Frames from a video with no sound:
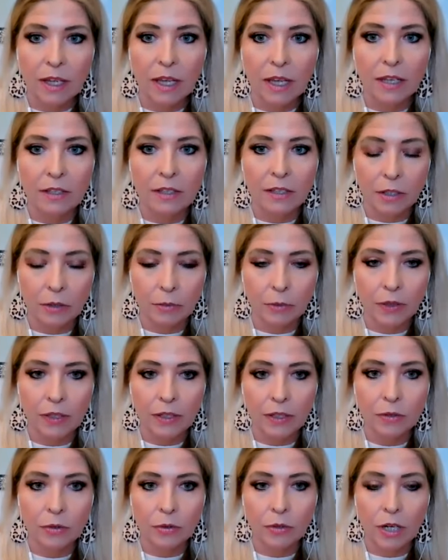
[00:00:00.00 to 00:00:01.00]
and deal with
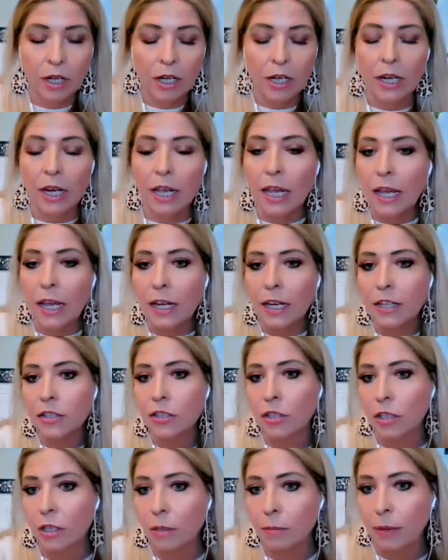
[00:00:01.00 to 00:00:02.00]
this or not? And
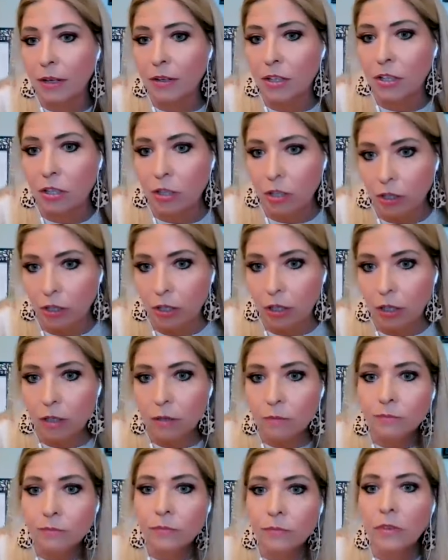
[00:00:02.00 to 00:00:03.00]
it took about a year